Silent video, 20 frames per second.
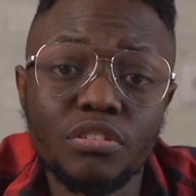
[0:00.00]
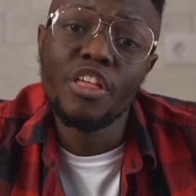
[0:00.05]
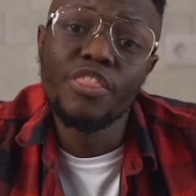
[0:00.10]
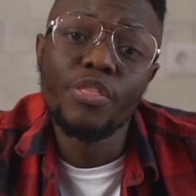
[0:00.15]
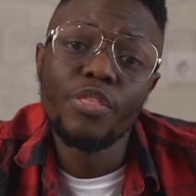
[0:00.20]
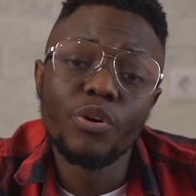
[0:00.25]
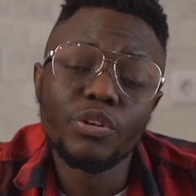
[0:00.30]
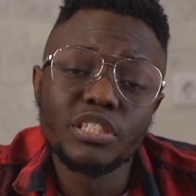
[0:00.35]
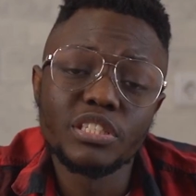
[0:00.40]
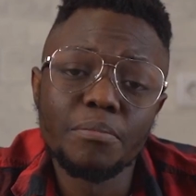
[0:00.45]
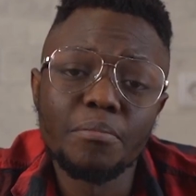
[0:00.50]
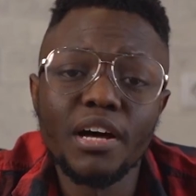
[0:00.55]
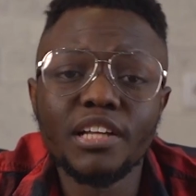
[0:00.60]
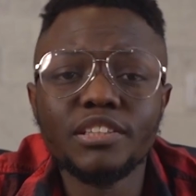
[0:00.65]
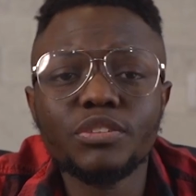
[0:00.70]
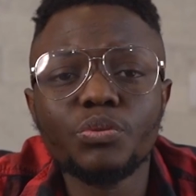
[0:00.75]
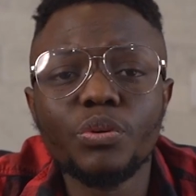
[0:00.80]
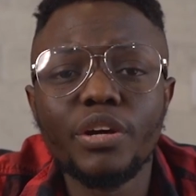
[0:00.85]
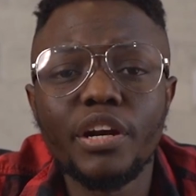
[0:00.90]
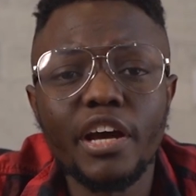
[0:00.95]
There was a
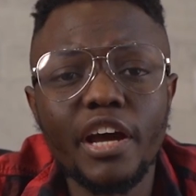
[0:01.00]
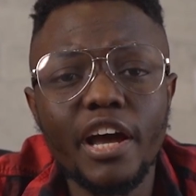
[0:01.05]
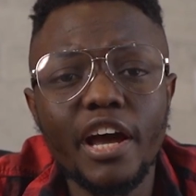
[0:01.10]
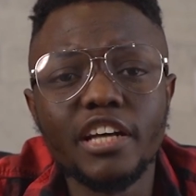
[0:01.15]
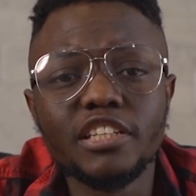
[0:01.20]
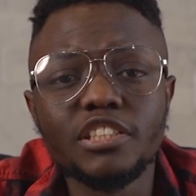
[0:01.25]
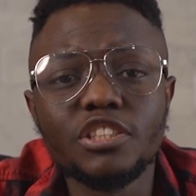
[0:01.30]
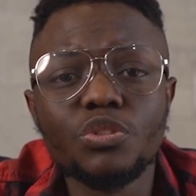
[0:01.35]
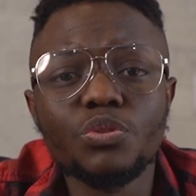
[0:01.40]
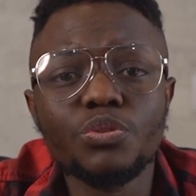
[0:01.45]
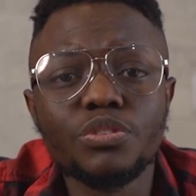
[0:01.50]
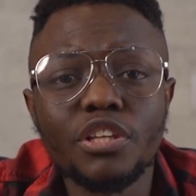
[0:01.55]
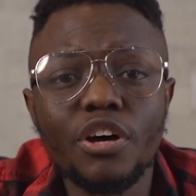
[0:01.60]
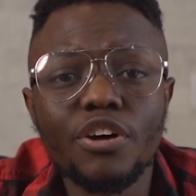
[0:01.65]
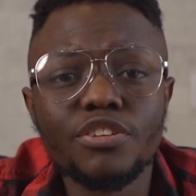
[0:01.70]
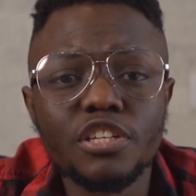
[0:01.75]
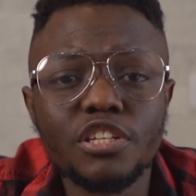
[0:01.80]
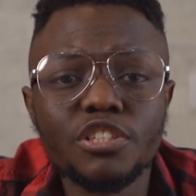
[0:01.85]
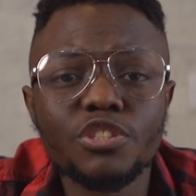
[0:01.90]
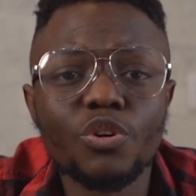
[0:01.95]
month when I had
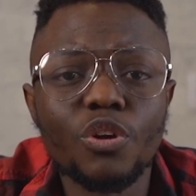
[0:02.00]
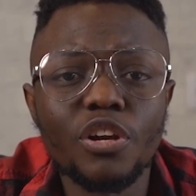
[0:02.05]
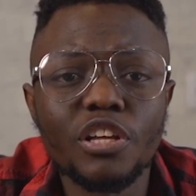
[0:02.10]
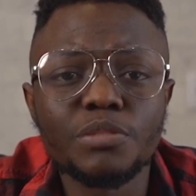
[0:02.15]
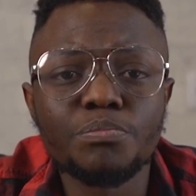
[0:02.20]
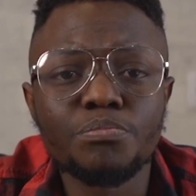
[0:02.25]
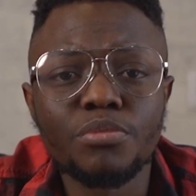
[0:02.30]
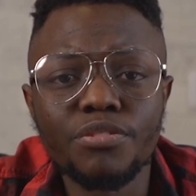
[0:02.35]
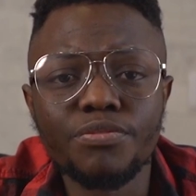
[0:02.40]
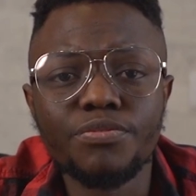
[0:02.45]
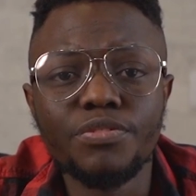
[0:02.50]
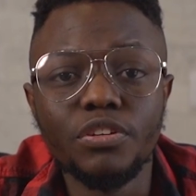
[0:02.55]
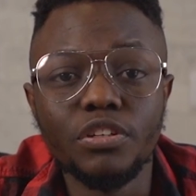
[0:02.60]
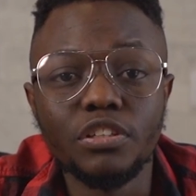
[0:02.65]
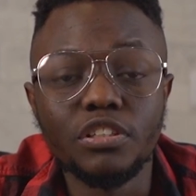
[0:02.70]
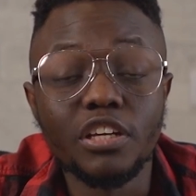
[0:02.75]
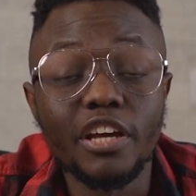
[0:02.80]
$2,000 profit